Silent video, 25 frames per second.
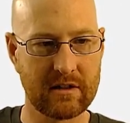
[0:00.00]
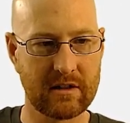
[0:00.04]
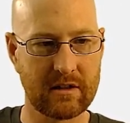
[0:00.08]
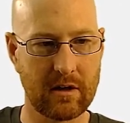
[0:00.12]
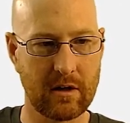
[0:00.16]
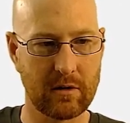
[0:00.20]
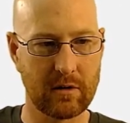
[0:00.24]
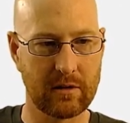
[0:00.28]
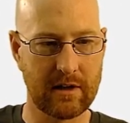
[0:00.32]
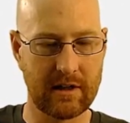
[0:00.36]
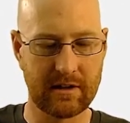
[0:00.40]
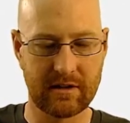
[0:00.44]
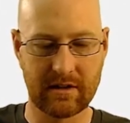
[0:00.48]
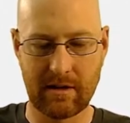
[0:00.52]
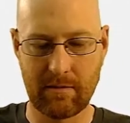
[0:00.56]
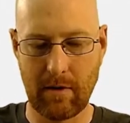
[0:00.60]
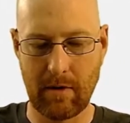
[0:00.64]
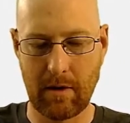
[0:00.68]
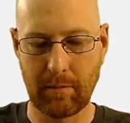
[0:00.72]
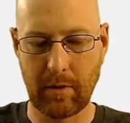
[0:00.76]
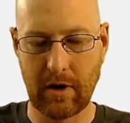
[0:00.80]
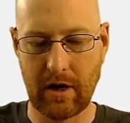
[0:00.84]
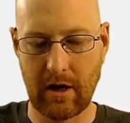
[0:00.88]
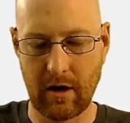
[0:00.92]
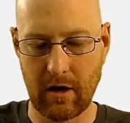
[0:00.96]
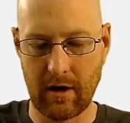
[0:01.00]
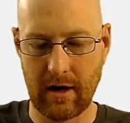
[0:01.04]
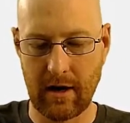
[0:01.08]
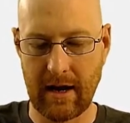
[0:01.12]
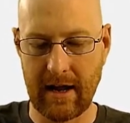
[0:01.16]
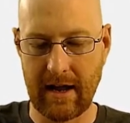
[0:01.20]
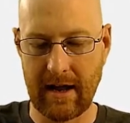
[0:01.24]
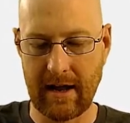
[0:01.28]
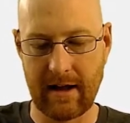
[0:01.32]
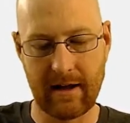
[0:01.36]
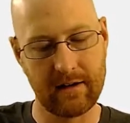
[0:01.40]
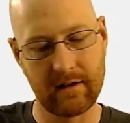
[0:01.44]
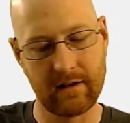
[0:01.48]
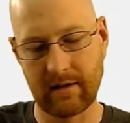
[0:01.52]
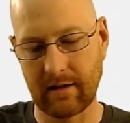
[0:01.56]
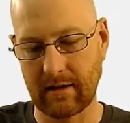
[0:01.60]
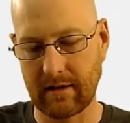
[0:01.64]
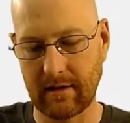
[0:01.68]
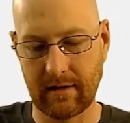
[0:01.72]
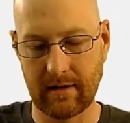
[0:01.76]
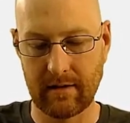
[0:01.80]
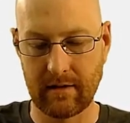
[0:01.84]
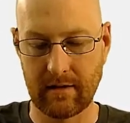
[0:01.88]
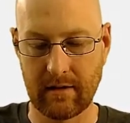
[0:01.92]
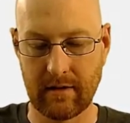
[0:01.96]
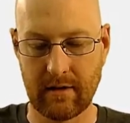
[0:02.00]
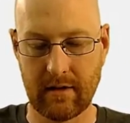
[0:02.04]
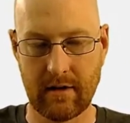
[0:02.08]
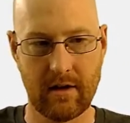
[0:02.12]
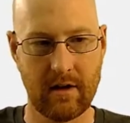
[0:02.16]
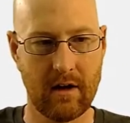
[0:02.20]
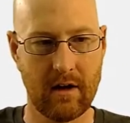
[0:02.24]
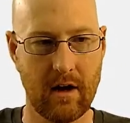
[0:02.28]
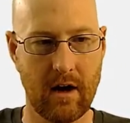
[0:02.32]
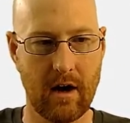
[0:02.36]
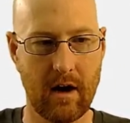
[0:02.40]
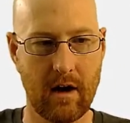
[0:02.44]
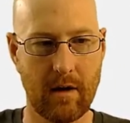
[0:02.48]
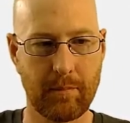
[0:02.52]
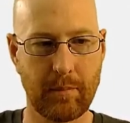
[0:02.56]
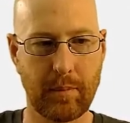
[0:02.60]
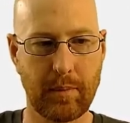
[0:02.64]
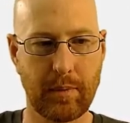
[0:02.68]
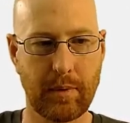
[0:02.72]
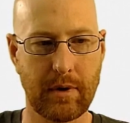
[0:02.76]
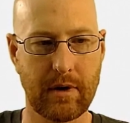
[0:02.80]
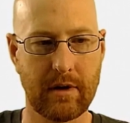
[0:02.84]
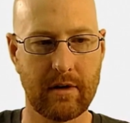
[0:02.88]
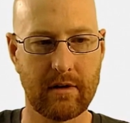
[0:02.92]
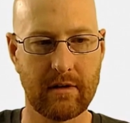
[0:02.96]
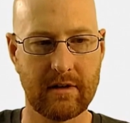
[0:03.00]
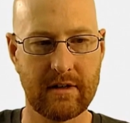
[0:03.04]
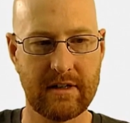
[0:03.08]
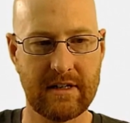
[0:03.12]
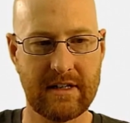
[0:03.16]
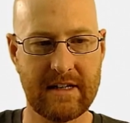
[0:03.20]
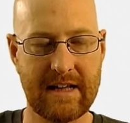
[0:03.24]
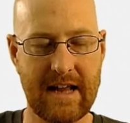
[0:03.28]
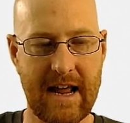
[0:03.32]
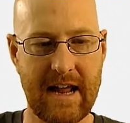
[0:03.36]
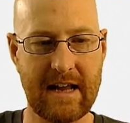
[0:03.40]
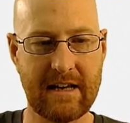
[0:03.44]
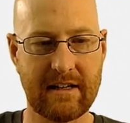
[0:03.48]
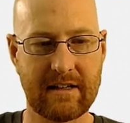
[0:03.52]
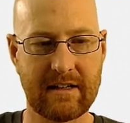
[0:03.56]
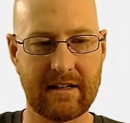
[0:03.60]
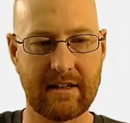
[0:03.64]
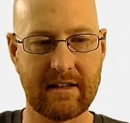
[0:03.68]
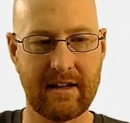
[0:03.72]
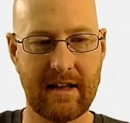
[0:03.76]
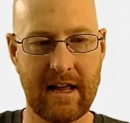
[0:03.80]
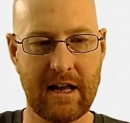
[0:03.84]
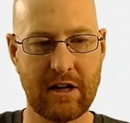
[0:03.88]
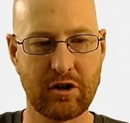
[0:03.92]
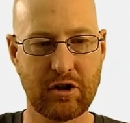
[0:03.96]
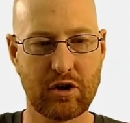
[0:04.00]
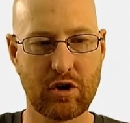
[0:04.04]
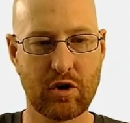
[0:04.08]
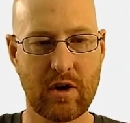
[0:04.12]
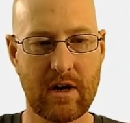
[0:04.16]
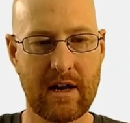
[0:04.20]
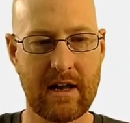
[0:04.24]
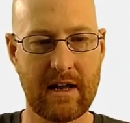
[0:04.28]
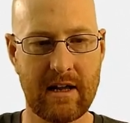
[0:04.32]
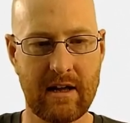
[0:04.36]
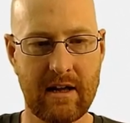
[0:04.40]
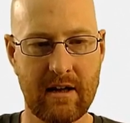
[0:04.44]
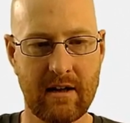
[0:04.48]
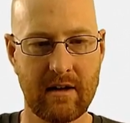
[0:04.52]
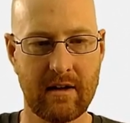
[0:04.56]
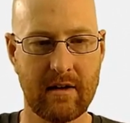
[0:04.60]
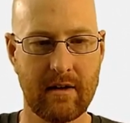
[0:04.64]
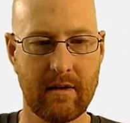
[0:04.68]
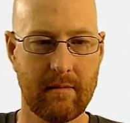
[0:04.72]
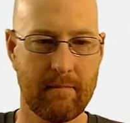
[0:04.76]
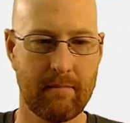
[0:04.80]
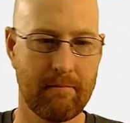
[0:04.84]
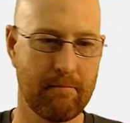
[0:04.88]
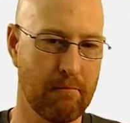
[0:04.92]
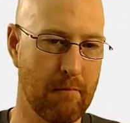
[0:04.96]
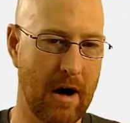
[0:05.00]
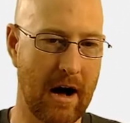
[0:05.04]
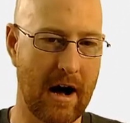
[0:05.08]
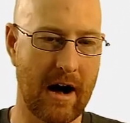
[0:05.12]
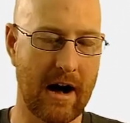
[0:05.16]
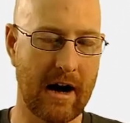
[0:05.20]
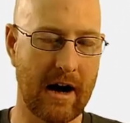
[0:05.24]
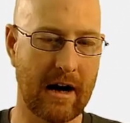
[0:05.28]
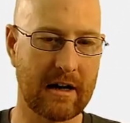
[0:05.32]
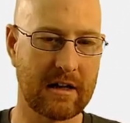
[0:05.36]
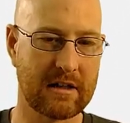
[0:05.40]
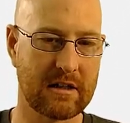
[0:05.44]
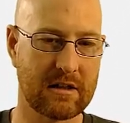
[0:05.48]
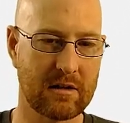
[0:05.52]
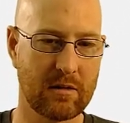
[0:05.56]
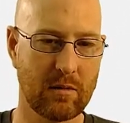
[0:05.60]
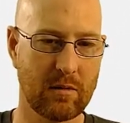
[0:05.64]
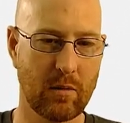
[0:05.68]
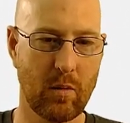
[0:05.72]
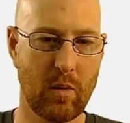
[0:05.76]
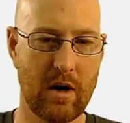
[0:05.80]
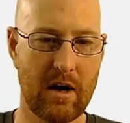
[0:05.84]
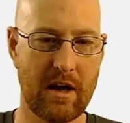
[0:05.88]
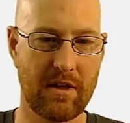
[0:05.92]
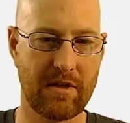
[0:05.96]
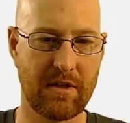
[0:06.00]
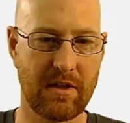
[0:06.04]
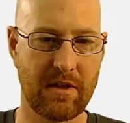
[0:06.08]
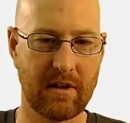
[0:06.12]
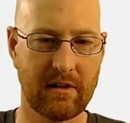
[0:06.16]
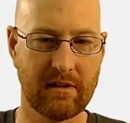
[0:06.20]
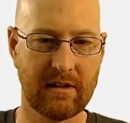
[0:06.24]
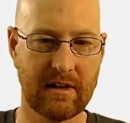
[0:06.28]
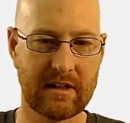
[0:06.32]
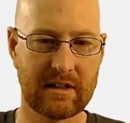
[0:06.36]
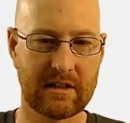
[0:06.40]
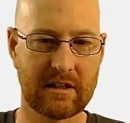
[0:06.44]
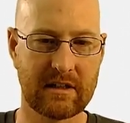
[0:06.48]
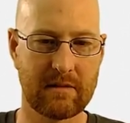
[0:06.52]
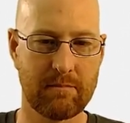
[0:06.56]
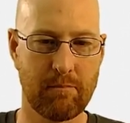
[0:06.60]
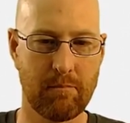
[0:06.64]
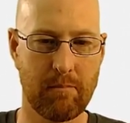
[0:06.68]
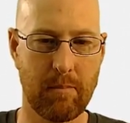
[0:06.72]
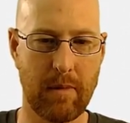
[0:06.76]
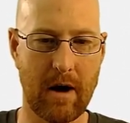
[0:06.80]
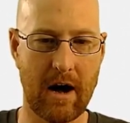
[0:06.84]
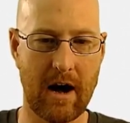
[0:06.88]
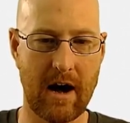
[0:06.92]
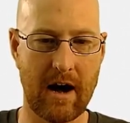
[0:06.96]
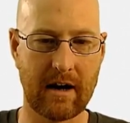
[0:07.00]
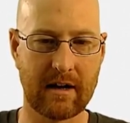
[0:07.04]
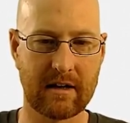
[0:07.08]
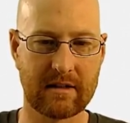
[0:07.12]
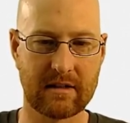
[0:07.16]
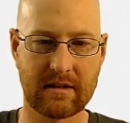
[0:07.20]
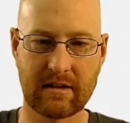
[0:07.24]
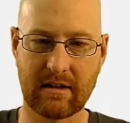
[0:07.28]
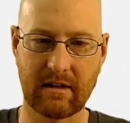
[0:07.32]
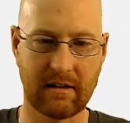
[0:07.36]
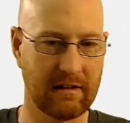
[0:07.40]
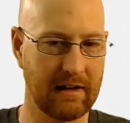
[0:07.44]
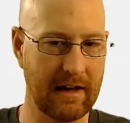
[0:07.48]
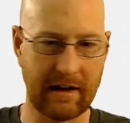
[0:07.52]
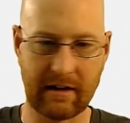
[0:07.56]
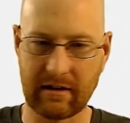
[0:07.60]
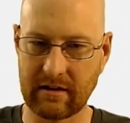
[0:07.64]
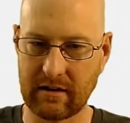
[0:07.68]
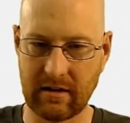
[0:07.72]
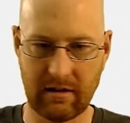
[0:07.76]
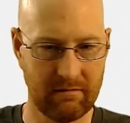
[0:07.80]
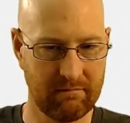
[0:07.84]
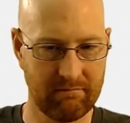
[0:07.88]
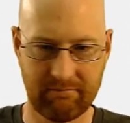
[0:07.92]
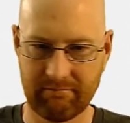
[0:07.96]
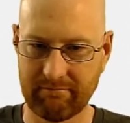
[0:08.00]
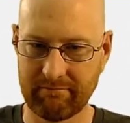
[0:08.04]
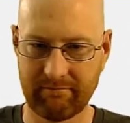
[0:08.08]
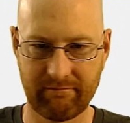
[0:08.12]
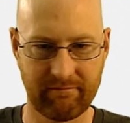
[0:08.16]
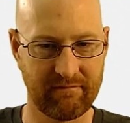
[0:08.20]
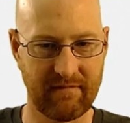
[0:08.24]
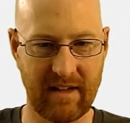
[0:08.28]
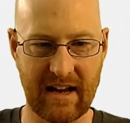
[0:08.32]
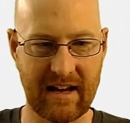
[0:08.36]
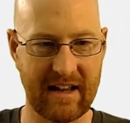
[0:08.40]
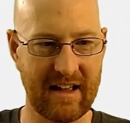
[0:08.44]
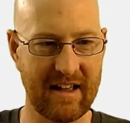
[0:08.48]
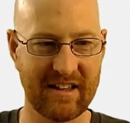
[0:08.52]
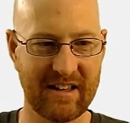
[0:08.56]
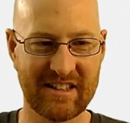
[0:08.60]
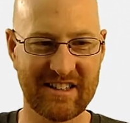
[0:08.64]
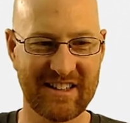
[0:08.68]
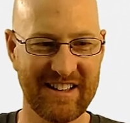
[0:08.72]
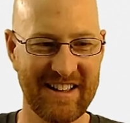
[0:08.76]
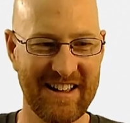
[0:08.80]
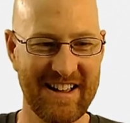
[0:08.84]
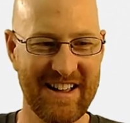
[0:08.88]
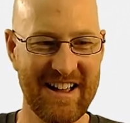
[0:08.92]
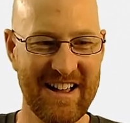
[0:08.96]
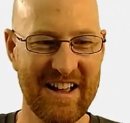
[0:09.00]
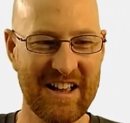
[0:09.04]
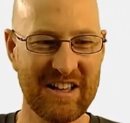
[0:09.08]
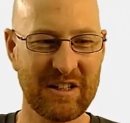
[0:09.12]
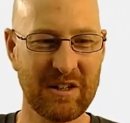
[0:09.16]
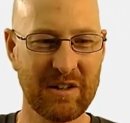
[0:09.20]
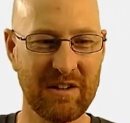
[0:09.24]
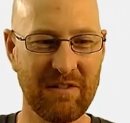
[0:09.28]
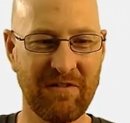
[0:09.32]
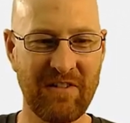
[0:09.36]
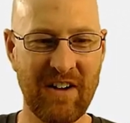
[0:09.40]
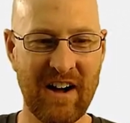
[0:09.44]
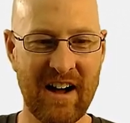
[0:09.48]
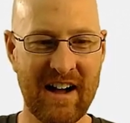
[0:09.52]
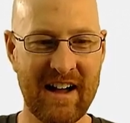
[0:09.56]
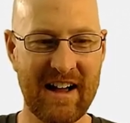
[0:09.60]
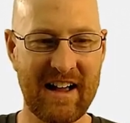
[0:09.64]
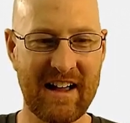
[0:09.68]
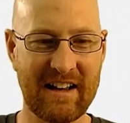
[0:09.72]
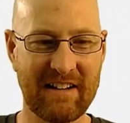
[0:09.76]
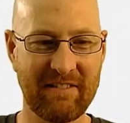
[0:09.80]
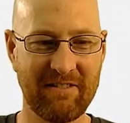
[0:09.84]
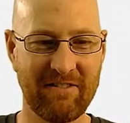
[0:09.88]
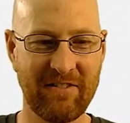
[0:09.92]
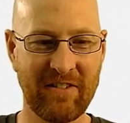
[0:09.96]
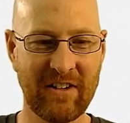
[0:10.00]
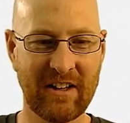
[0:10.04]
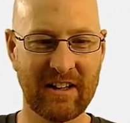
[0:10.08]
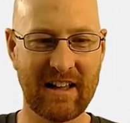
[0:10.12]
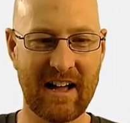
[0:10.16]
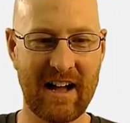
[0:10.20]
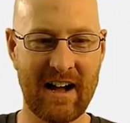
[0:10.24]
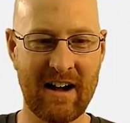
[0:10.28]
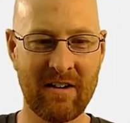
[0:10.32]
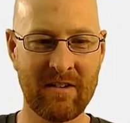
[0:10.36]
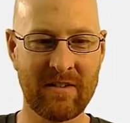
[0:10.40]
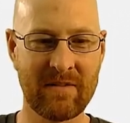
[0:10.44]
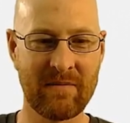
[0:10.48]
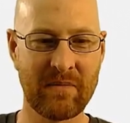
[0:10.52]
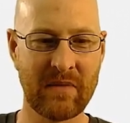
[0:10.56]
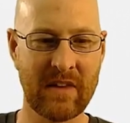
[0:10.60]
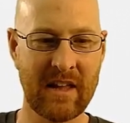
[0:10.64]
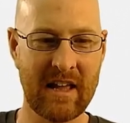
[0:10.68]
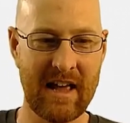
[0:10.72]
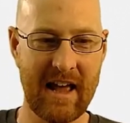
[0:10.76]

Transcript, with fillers: So let's come up here and uh, update entry box with list box clicked, I guess. So define fill out.